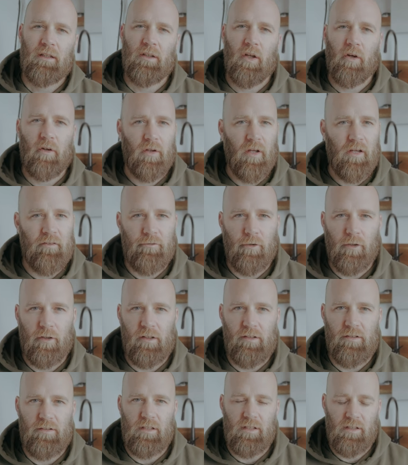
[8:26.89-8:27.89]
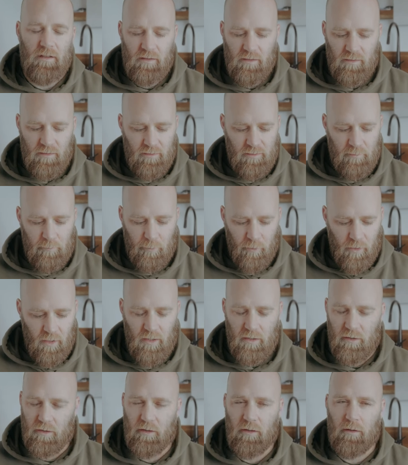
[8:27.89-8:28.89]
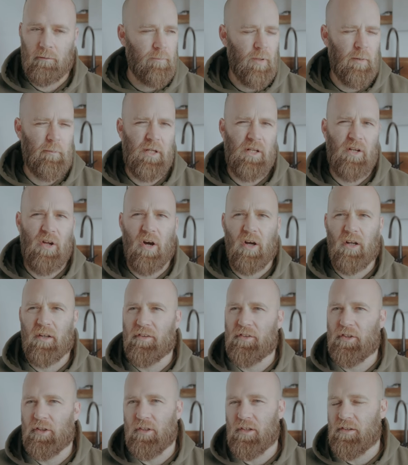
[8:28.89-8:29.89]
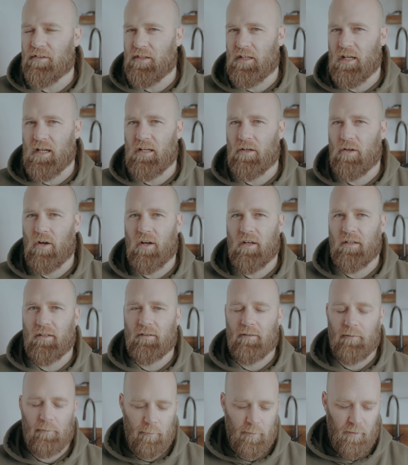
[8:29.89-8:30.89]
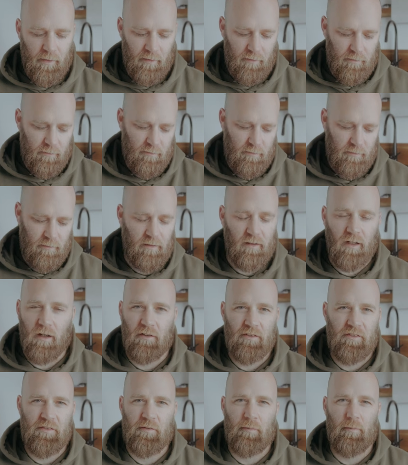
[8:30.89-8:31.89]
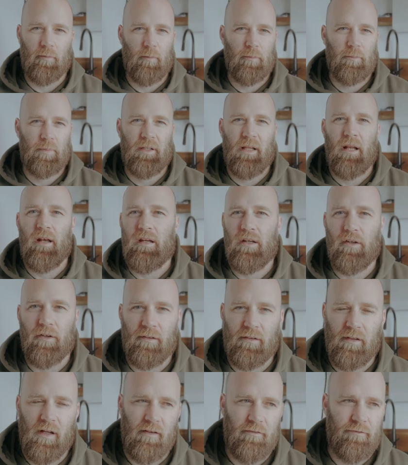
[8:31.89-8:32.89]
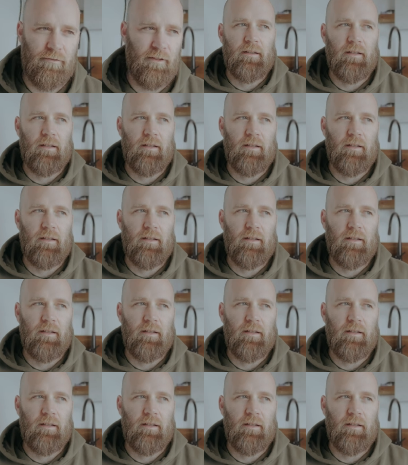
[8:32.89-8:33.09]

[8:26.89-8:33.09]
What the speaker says: Low light focusing is pretty good. Probably not as good as the A9, but you know, it's plenty good enough.